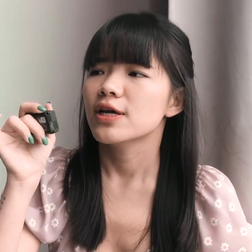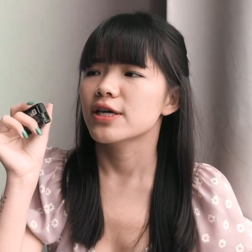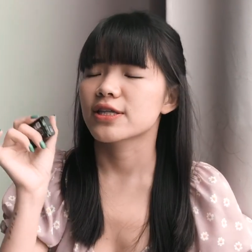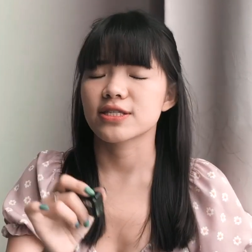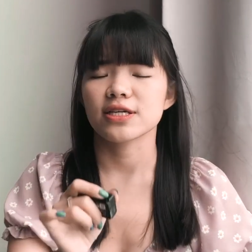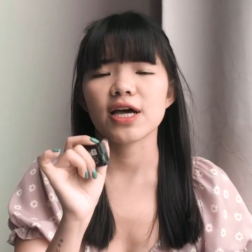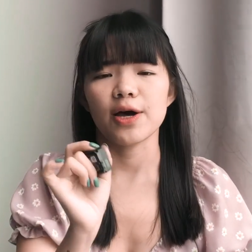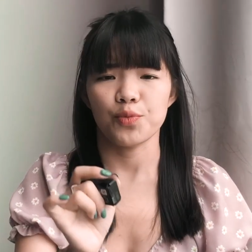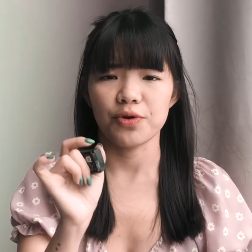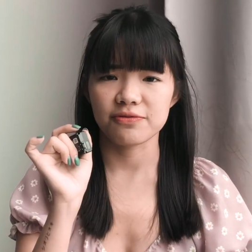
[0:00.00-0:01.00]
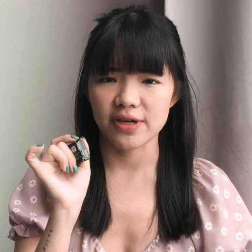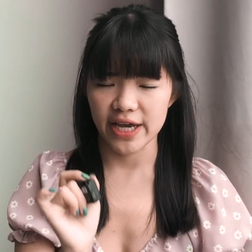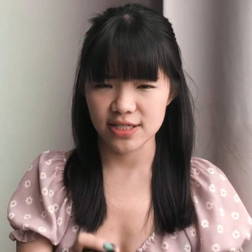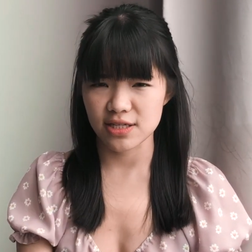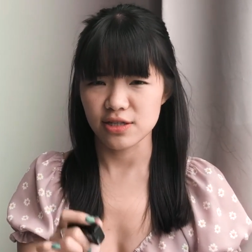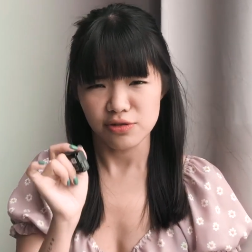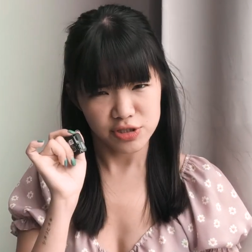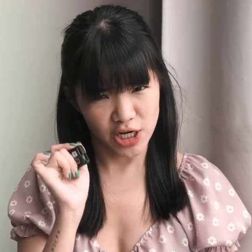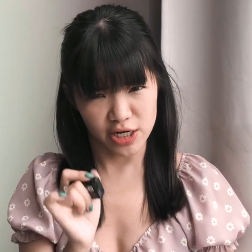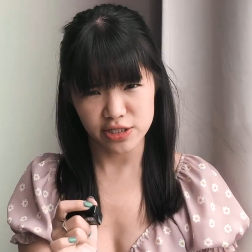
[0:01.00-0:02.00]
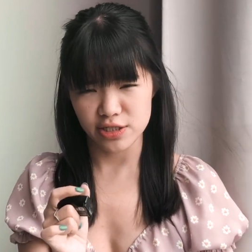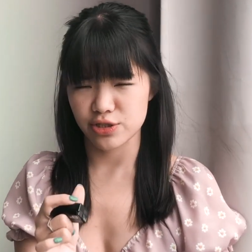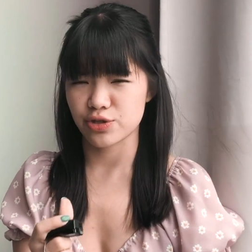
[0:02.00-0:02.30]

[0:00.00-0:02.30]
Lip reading: it doesn't come with the external charger,